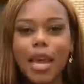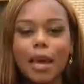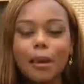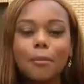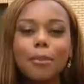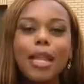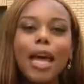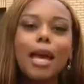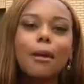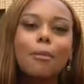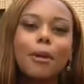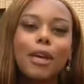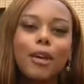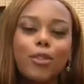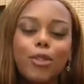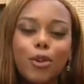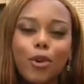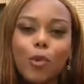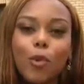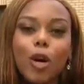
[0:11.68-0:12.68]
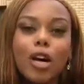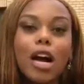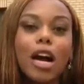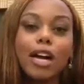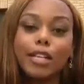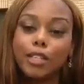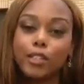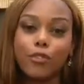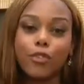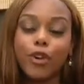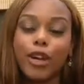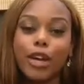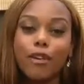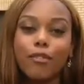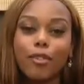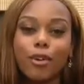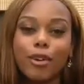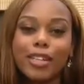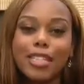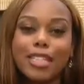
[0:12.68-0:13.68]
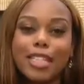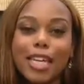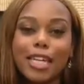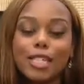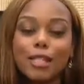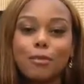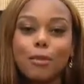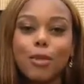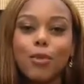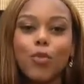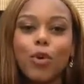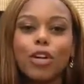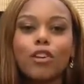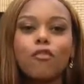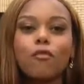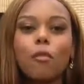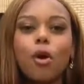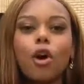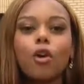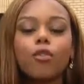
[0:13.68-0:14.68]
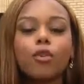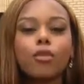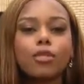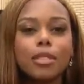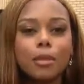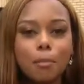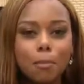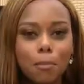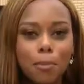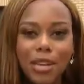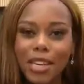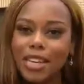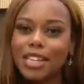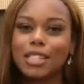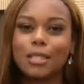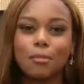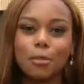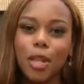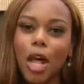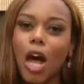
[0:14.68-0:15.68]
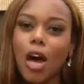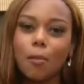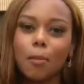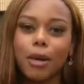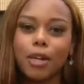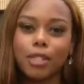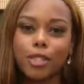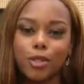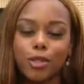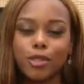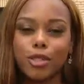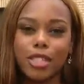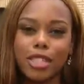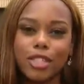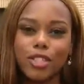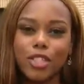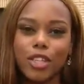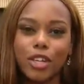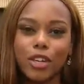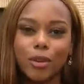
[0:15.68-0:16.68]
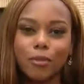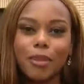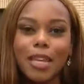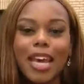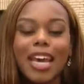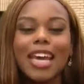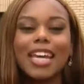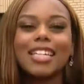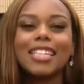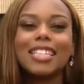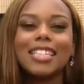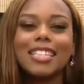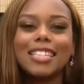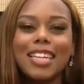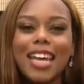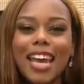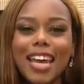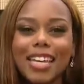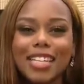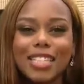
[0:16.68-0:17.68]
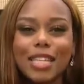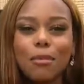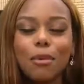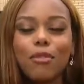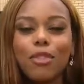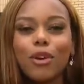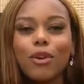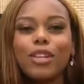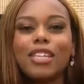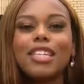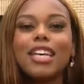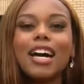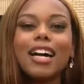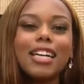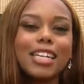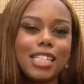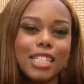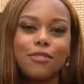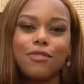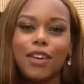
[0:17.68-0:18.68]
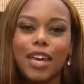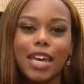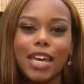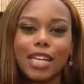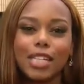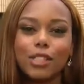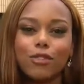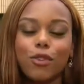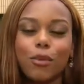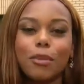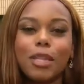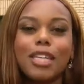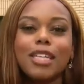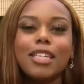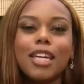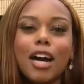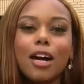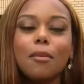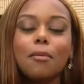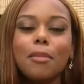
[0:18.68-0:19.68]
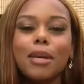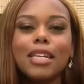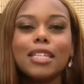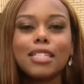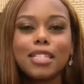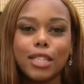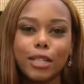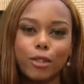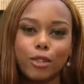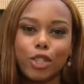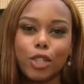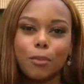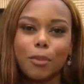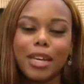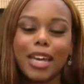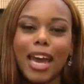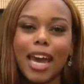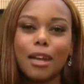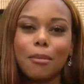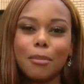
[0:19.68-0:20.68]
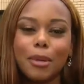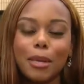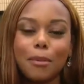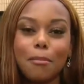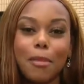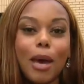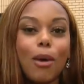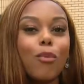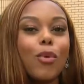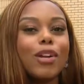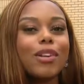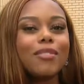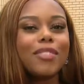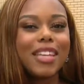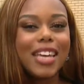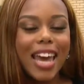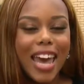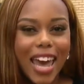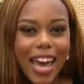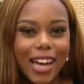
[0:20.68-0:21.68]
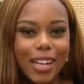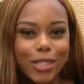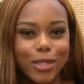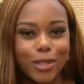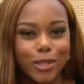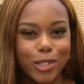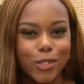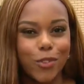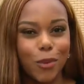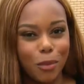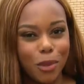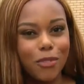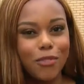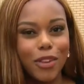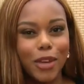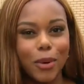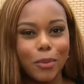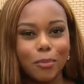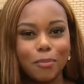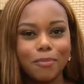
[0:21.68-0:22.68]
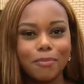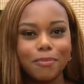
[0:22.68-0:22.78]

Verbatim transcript: Black Panther Wakanda Forever is said to be one of Marvel's biggest blockbusters this year. And today, some of their youngest fans from the Young Men's Leadership Academy met one of the actors from the film.